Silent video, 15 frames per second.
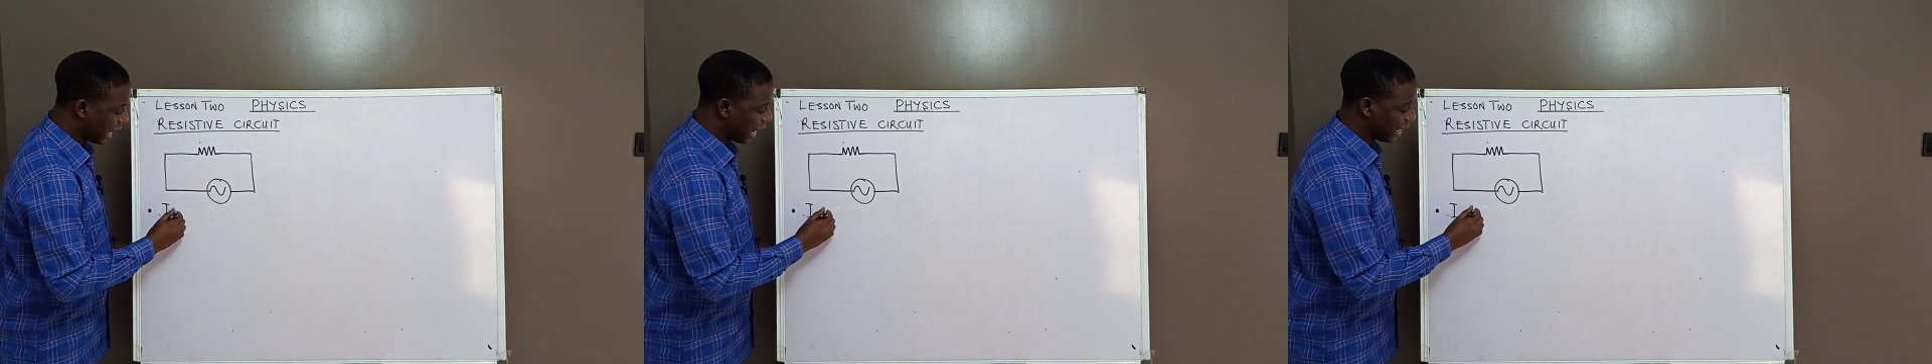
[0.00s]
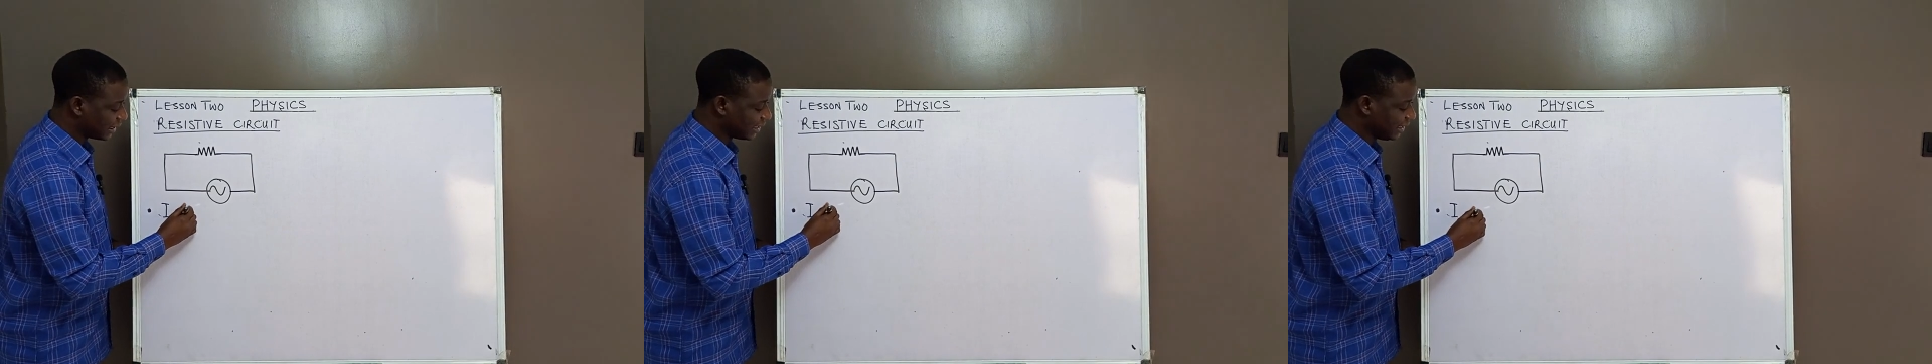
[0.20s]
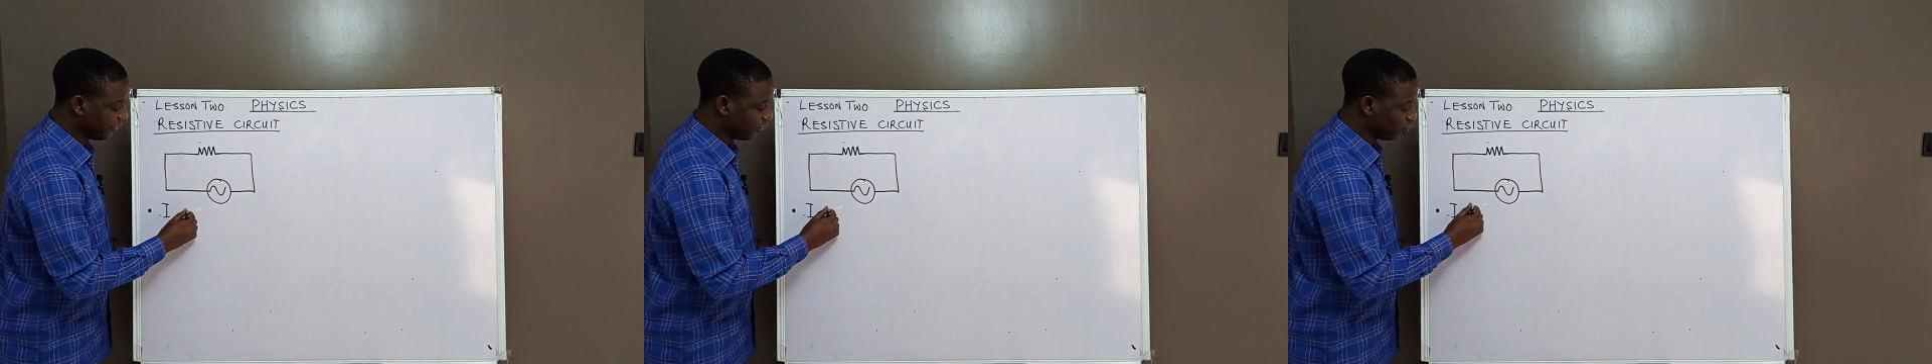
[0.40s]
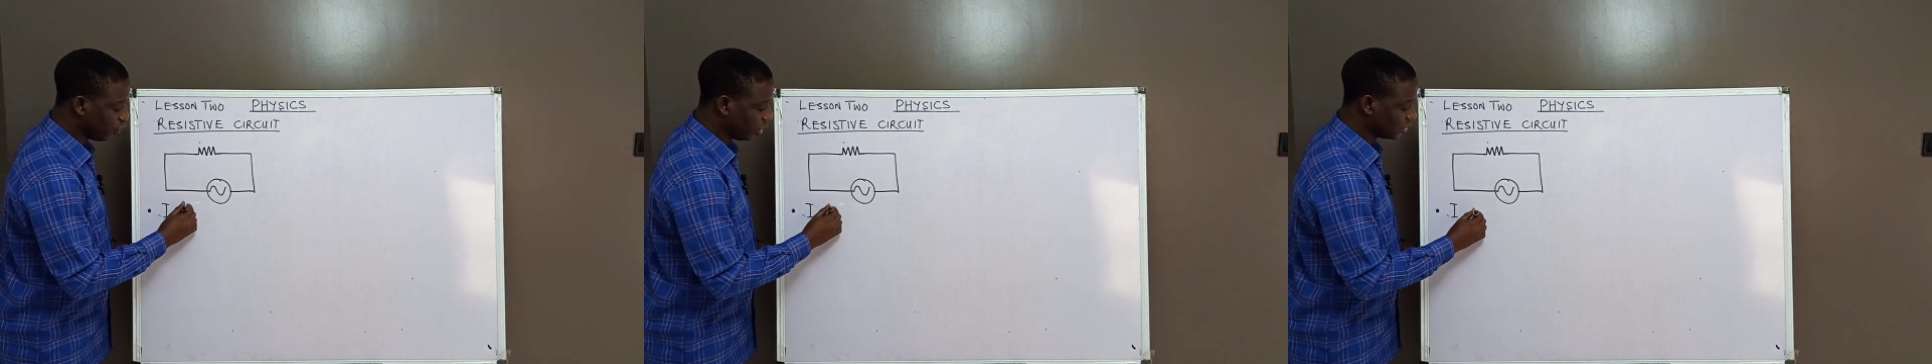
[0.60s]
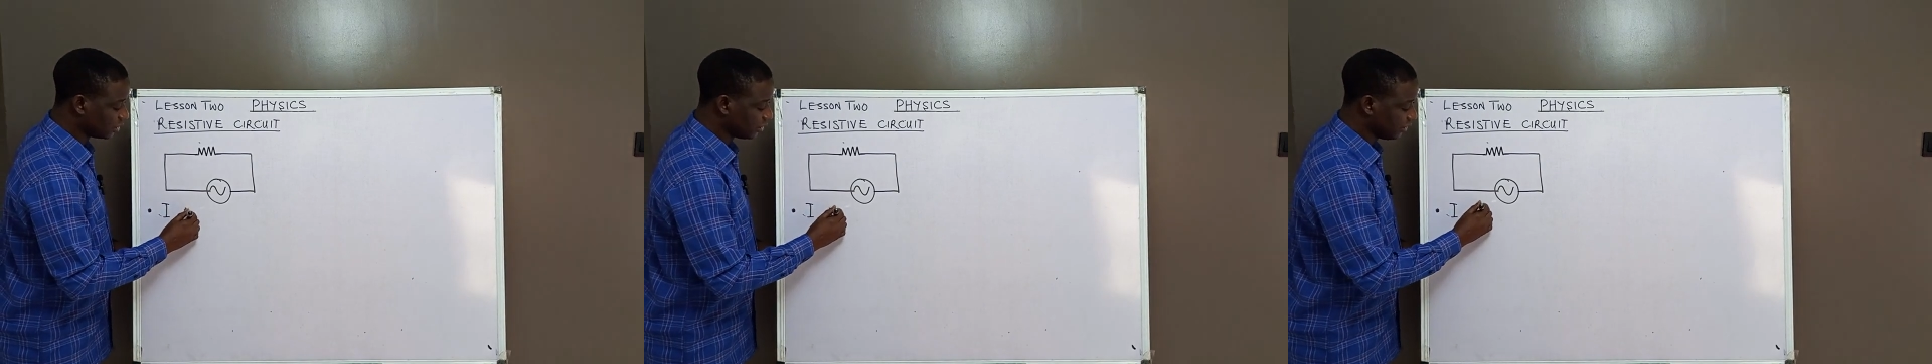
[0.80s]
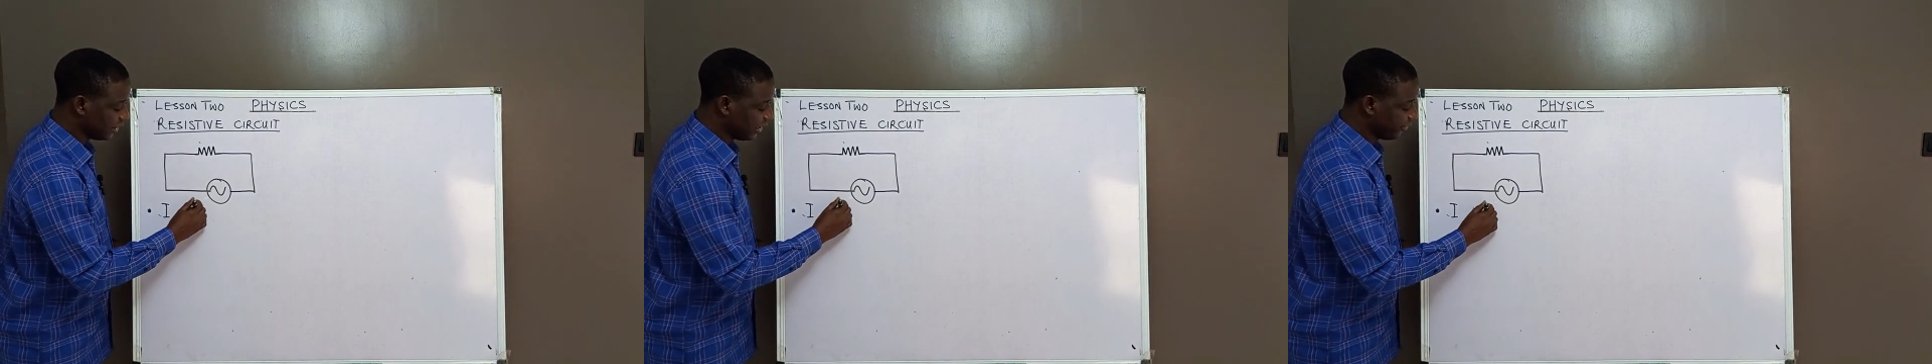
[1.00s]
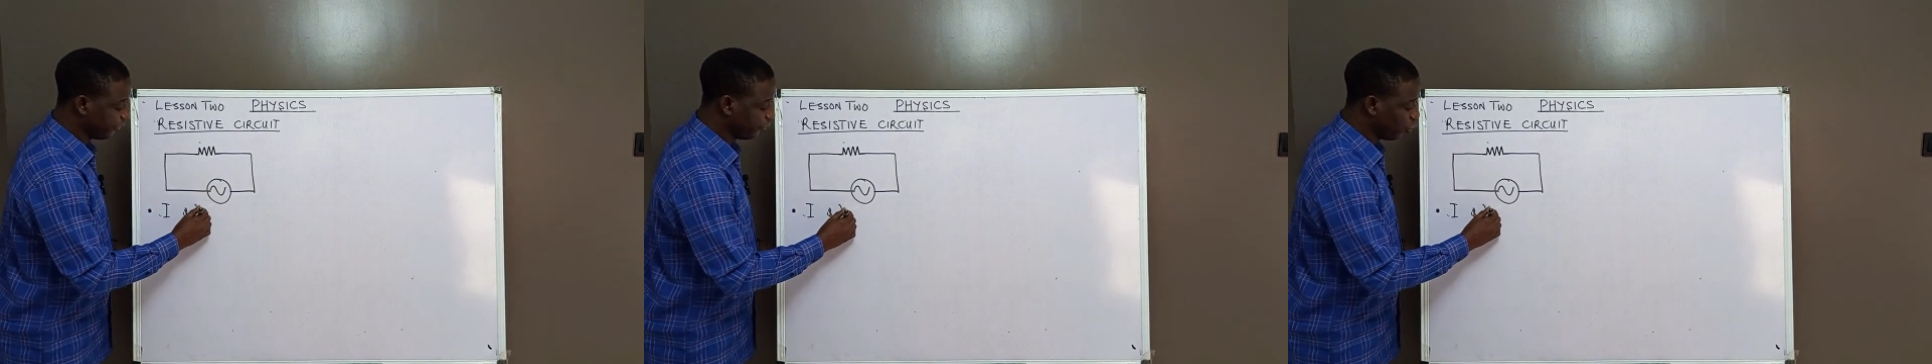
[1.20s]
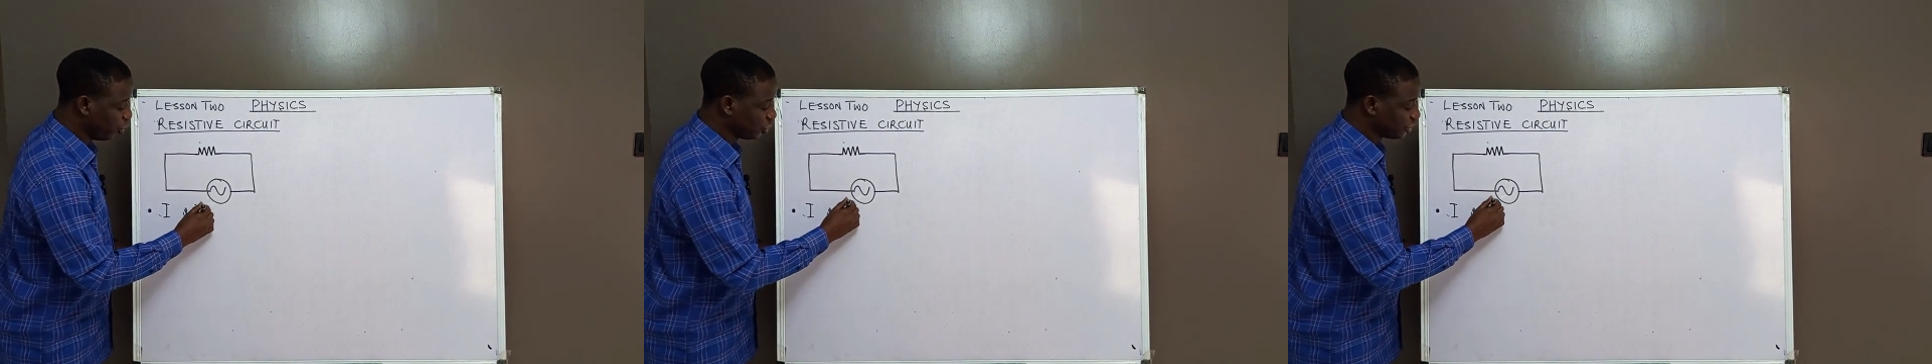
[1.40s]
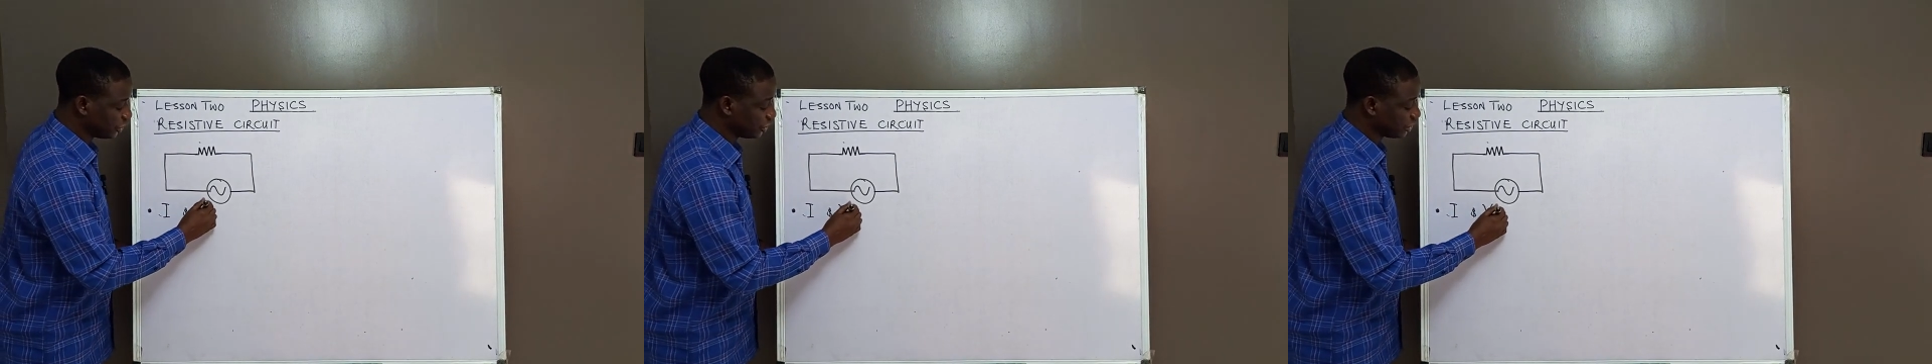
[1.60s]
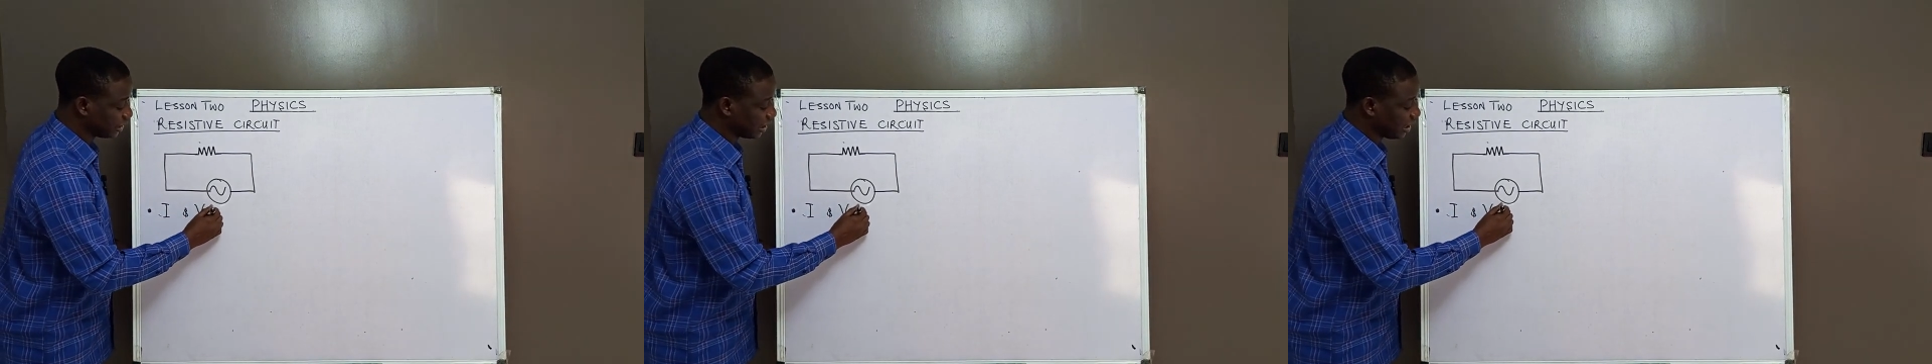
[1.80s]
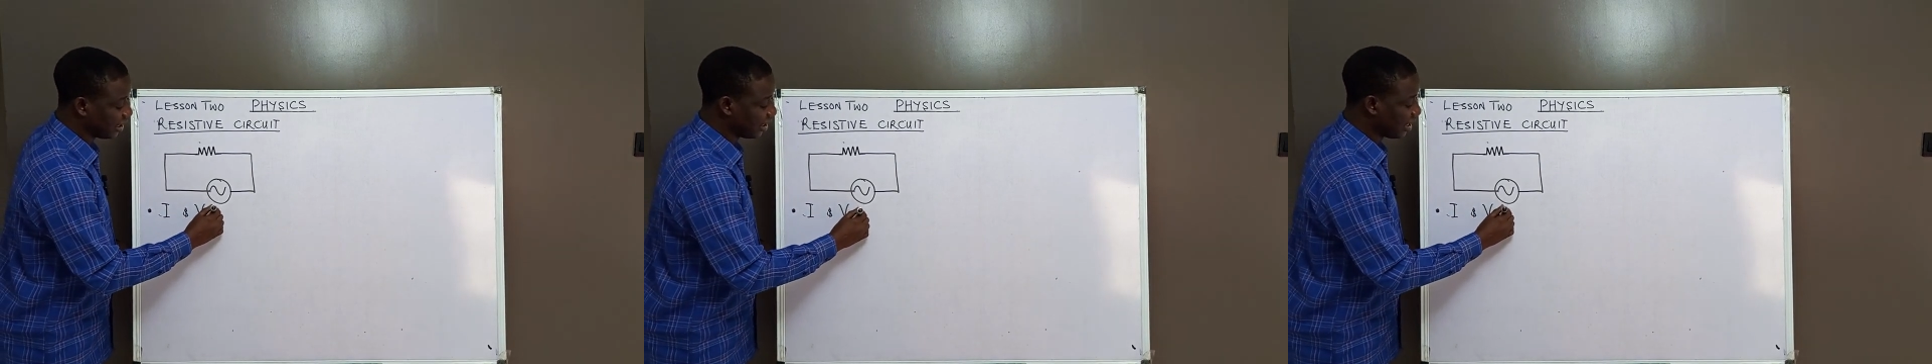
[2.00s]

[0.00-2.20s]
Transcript: and the voltage